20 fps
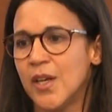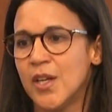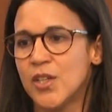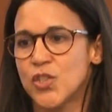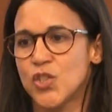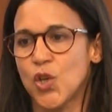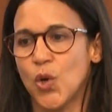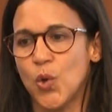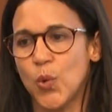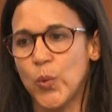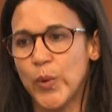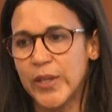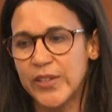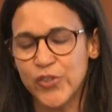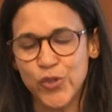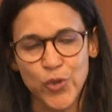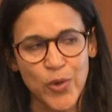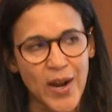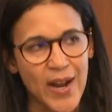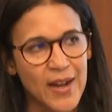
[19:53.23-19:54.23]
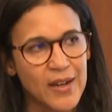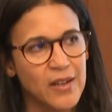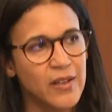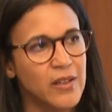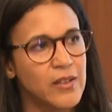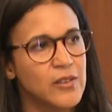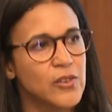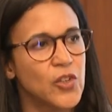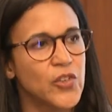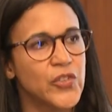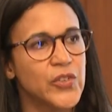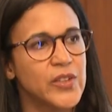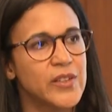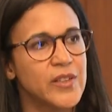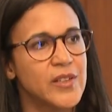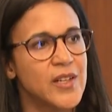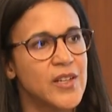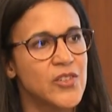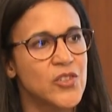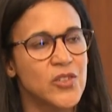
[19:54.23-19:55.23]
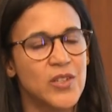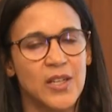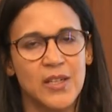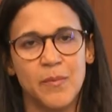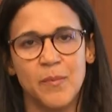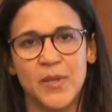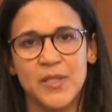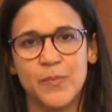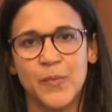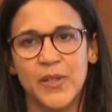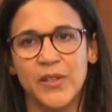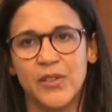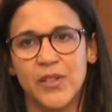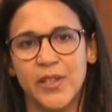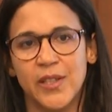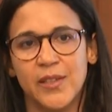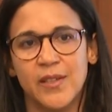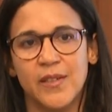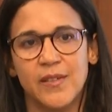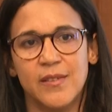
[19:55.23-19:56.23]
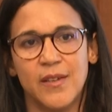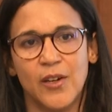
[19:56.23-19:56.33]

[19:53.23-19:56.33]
So we track those international investment treaties.